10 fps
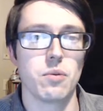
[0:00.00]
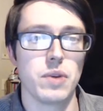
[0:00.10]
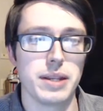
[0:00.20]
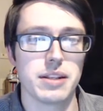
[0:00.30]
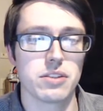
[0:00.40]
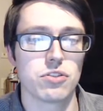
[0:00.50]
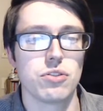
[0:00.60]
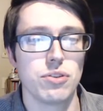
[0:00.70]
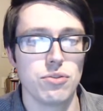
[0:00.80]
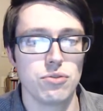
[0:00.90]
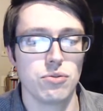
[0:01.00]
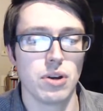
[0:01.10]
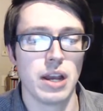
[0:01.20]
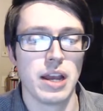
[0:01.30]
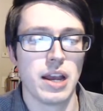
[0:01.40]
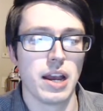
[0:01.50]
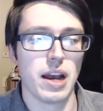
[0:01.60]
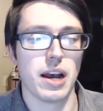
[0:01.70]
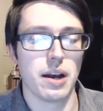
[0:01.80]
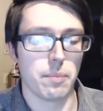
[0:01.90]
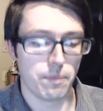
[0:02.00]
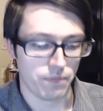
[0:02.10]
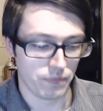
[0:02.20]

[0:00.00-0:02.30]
a weakness to, a